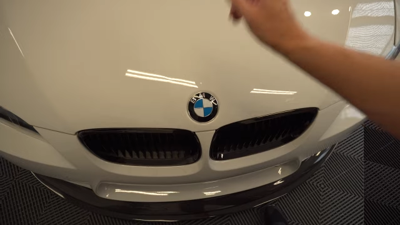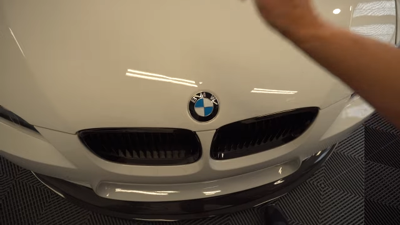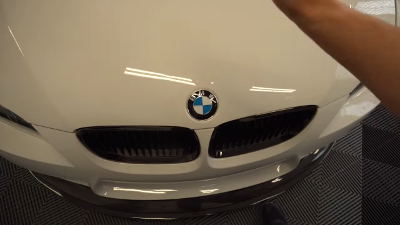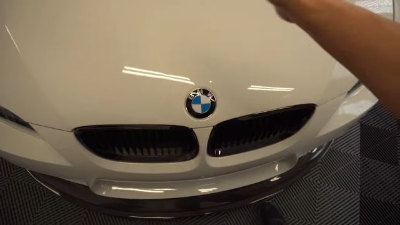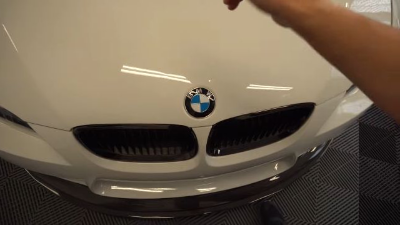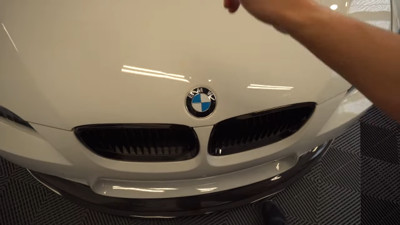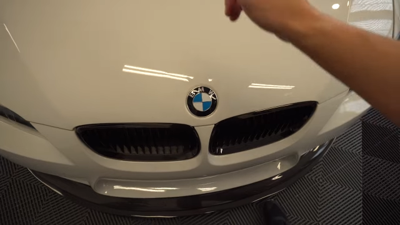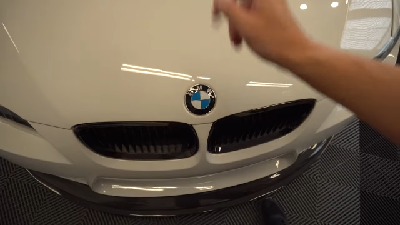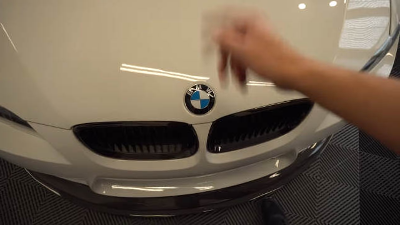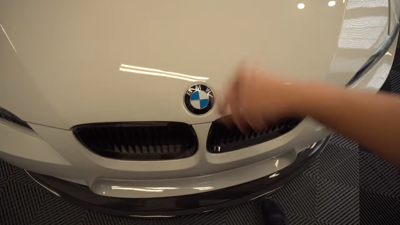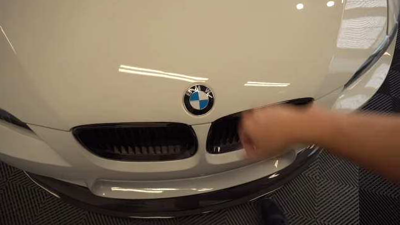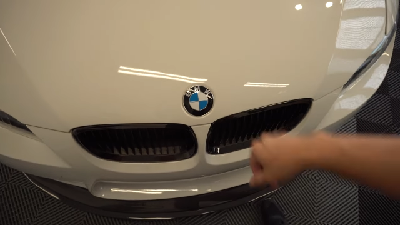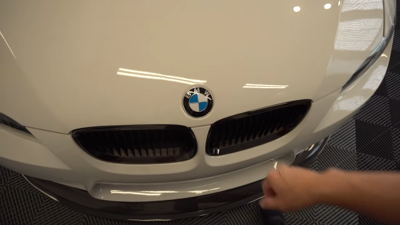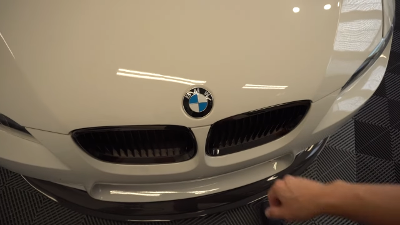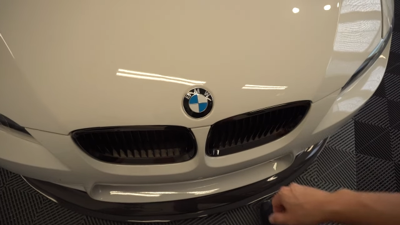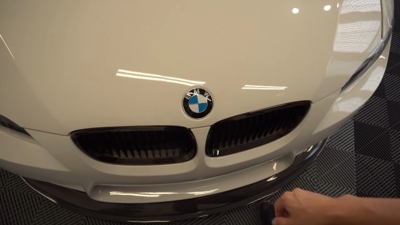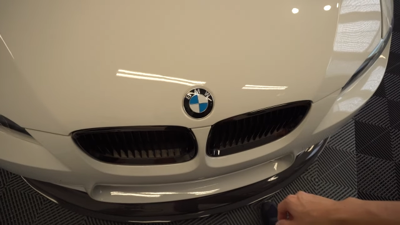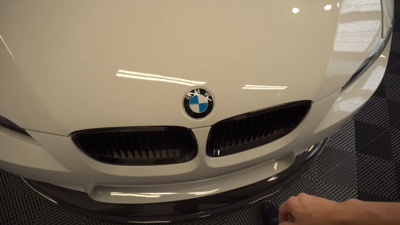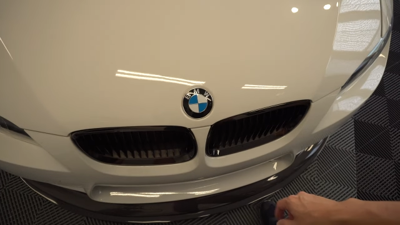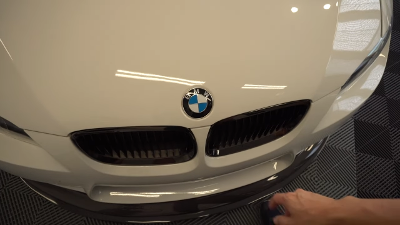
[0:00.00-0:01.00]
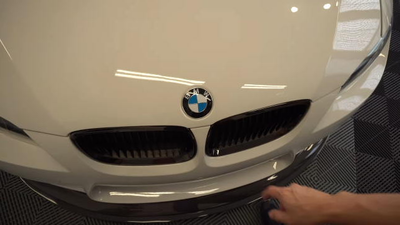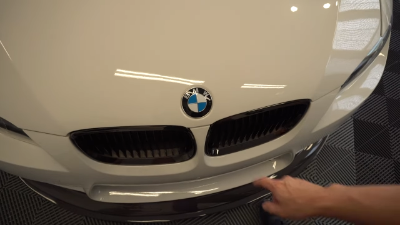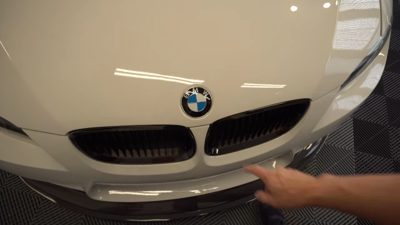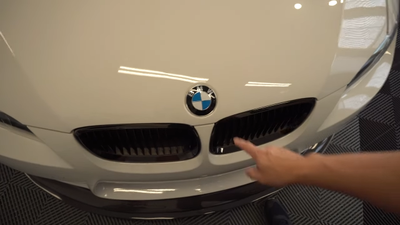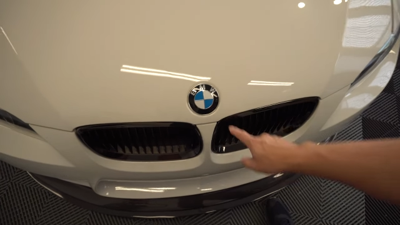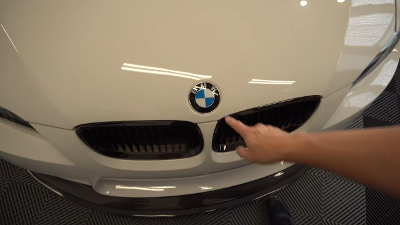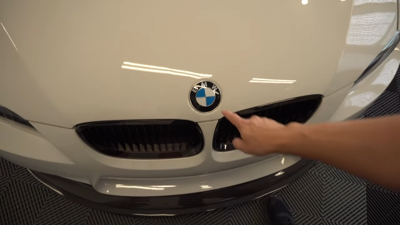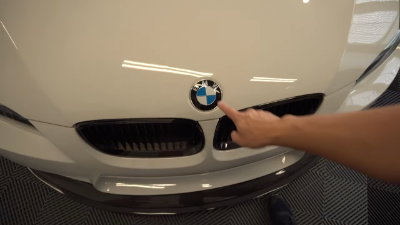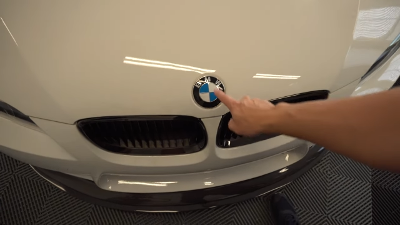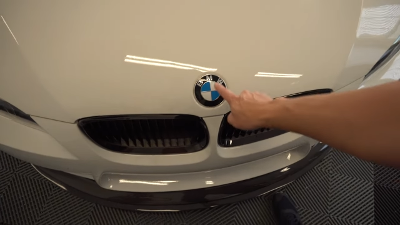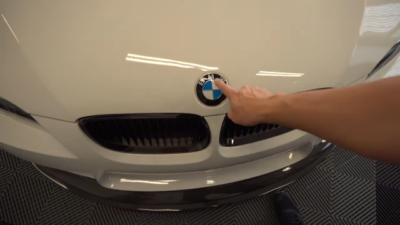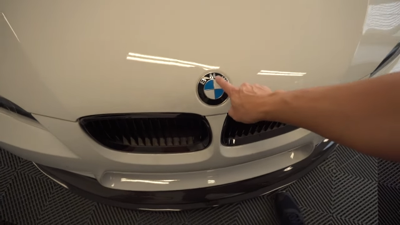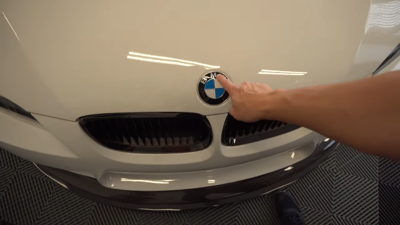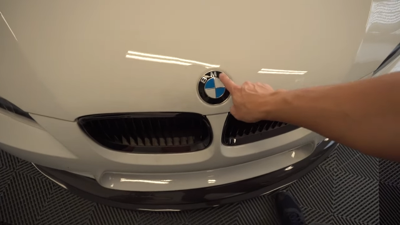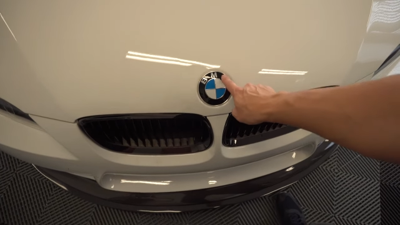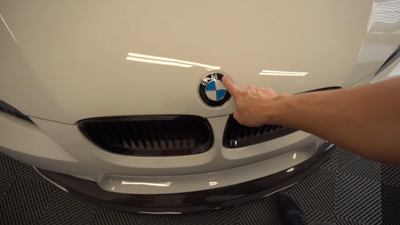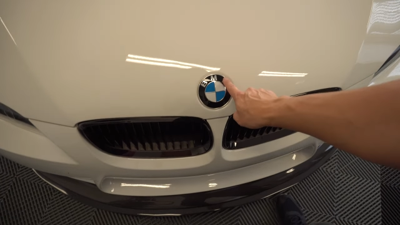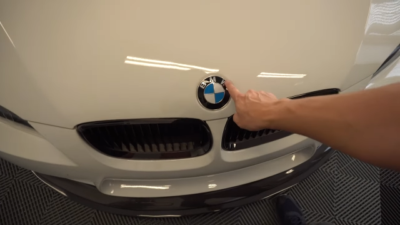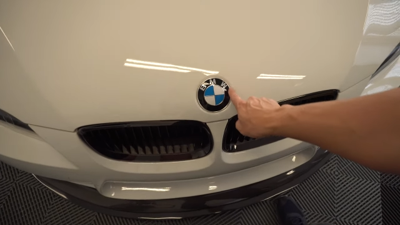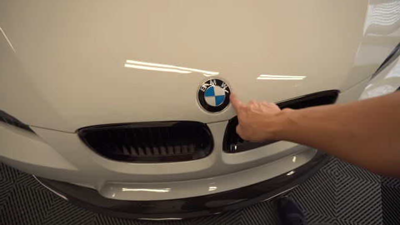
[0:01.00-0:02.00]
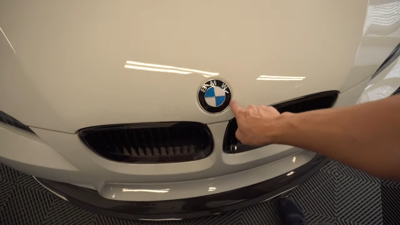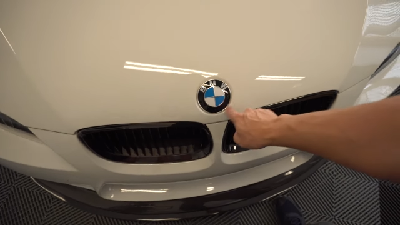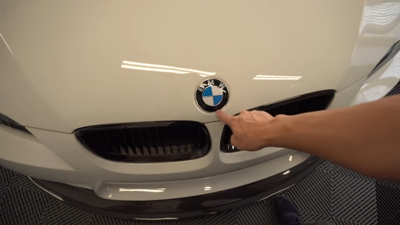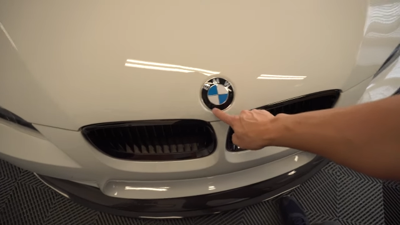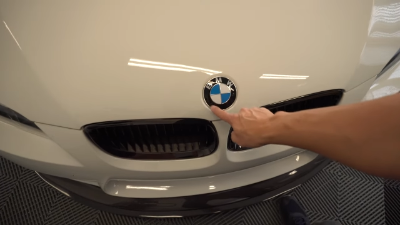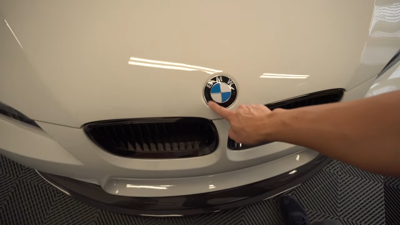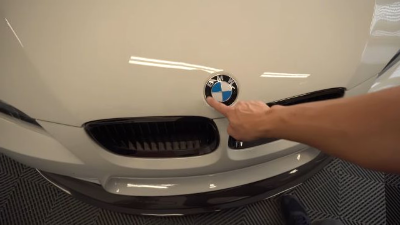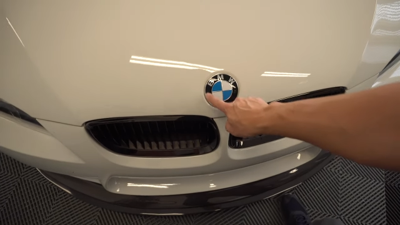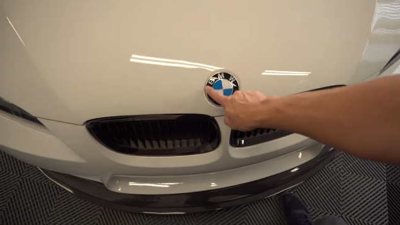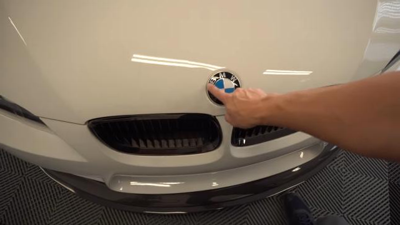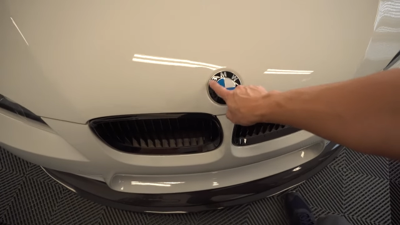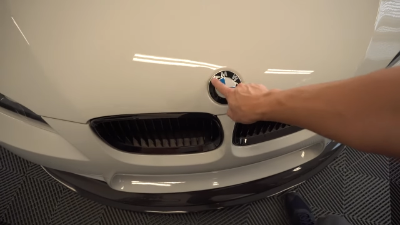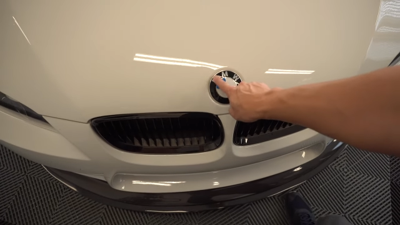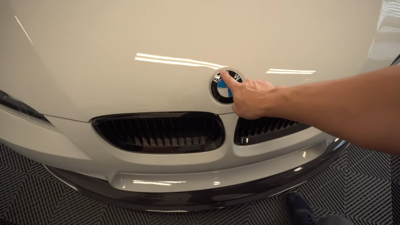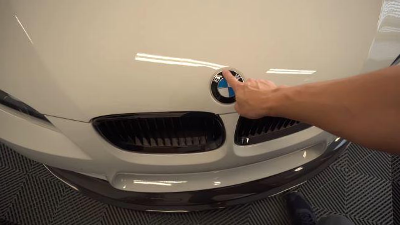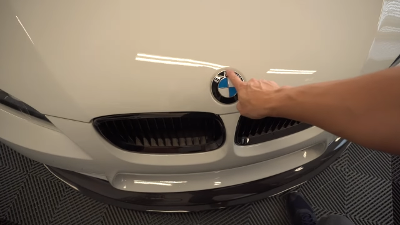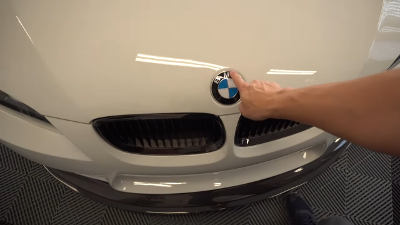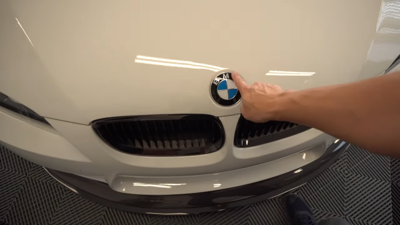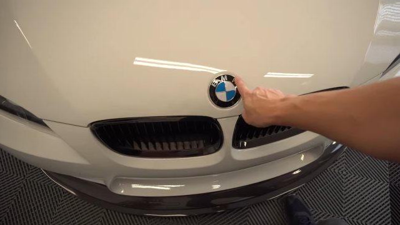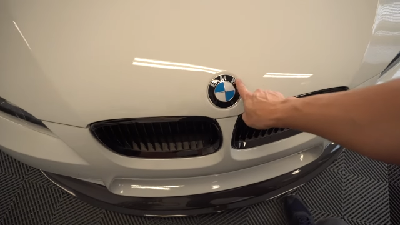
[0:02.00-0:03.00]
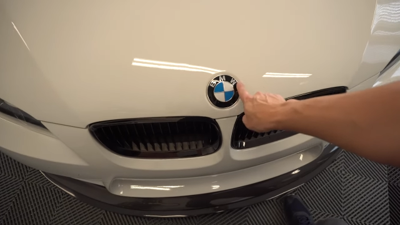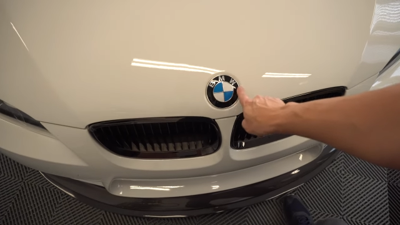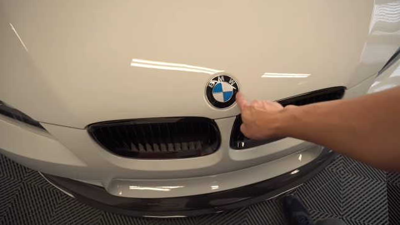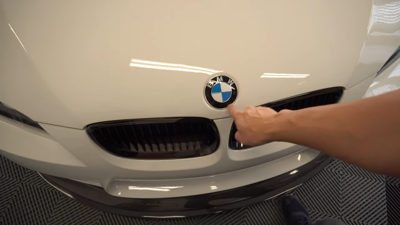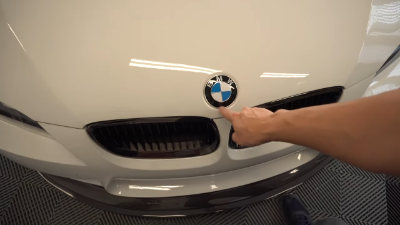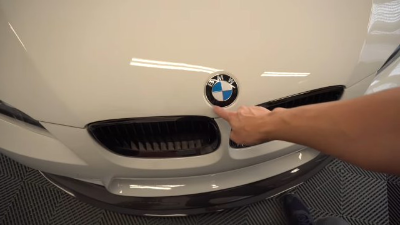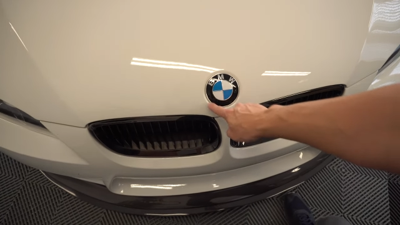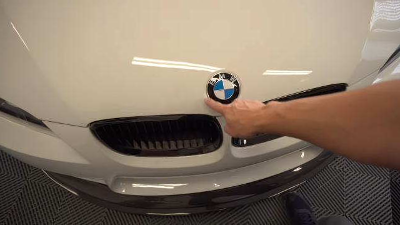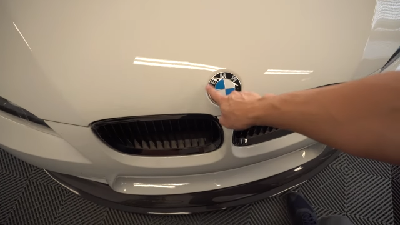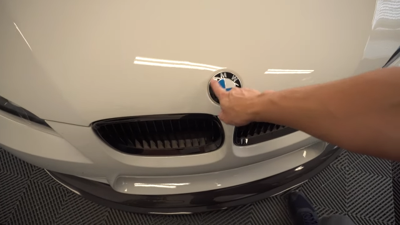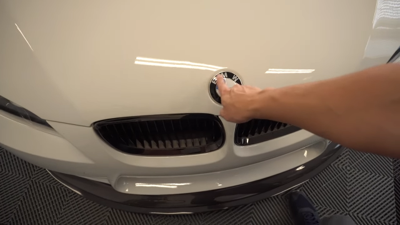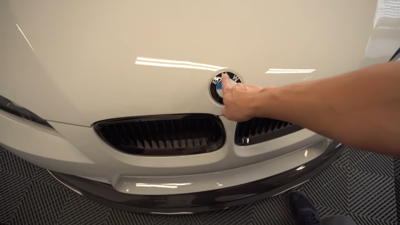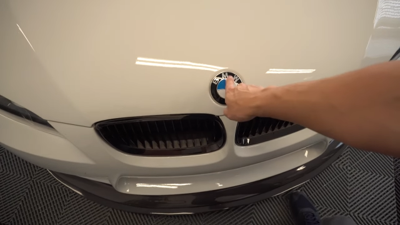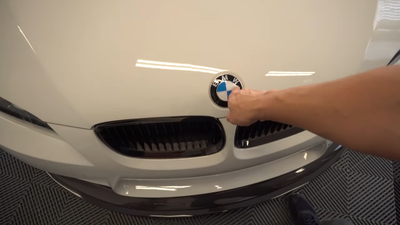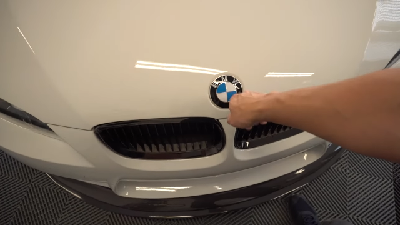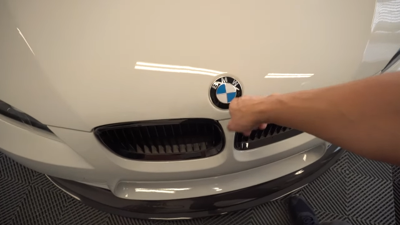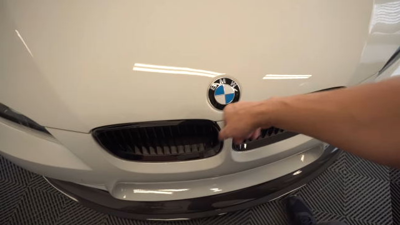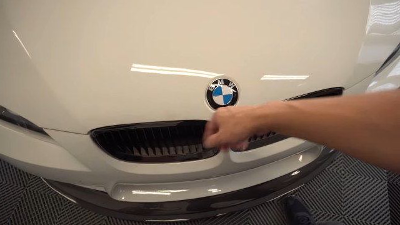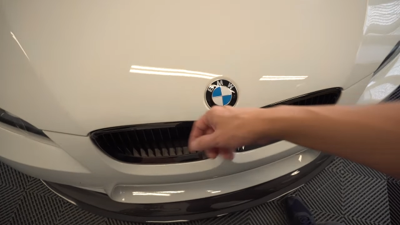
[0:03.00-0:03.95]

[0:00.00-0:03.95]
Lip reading: No face is visible, so there are no lips to read.